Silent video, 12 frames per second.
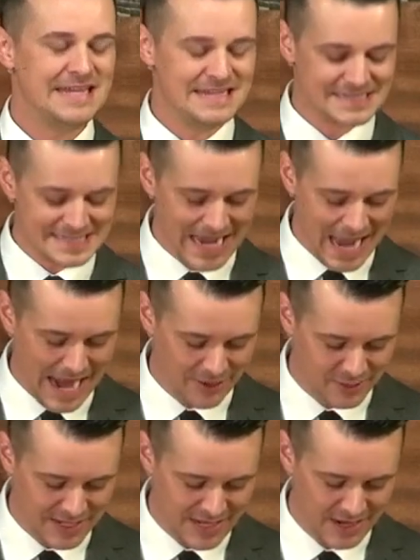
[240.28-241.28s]
The
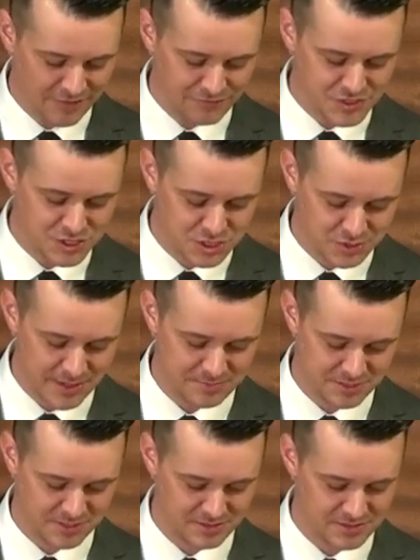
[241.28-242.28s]
entirety of the
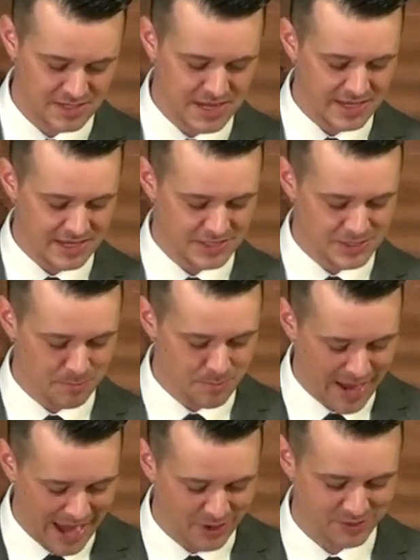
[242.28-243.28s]
Scriptures is
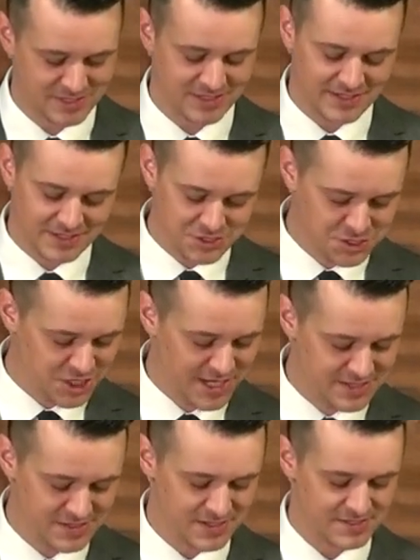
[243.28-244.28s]
about
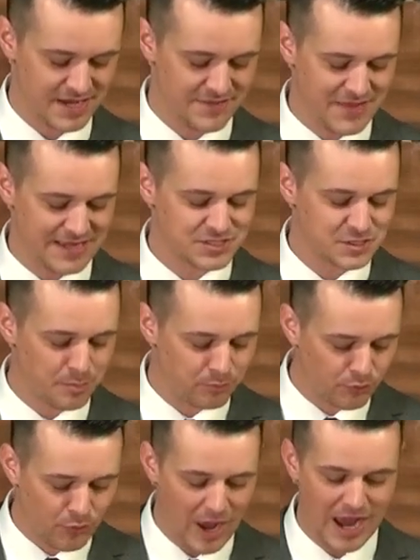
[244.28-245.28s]
Jesus, and that's the
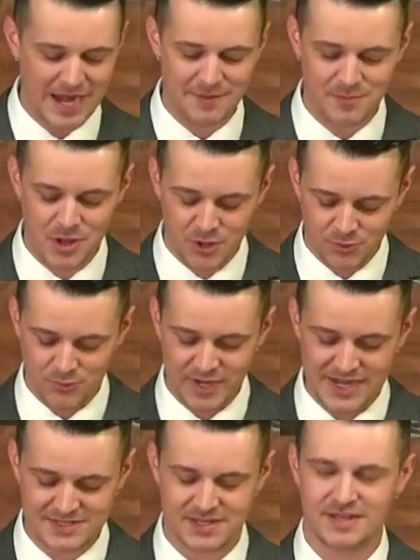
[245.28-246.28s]
prime
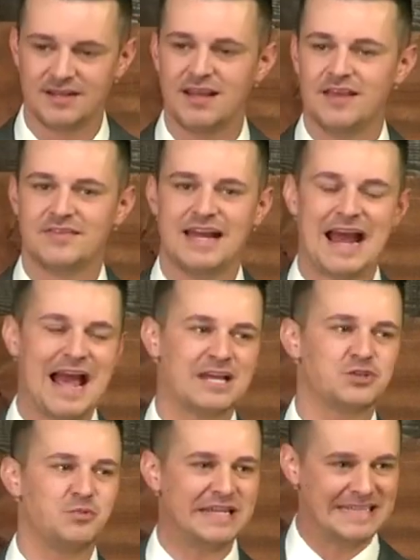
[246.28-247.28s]
reason that
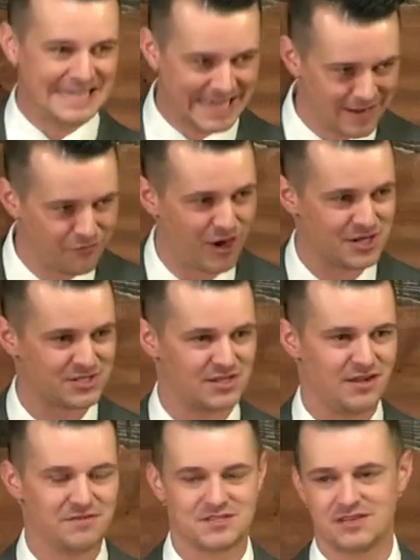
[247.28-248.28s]
as we give
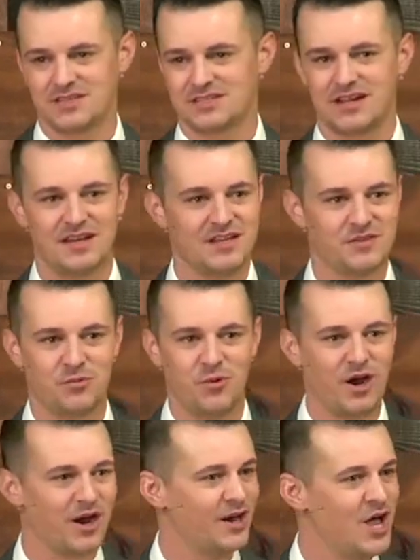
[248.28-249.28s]
ourselves to the study of the
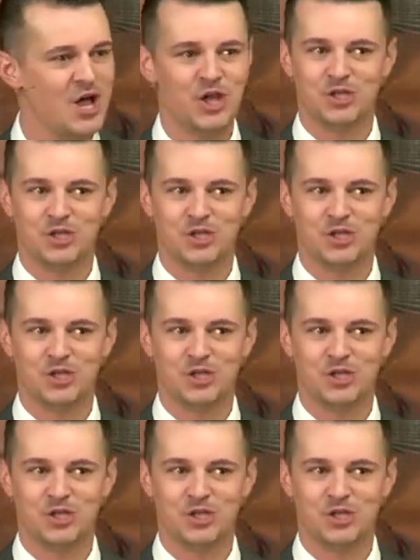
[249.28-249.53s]
Word,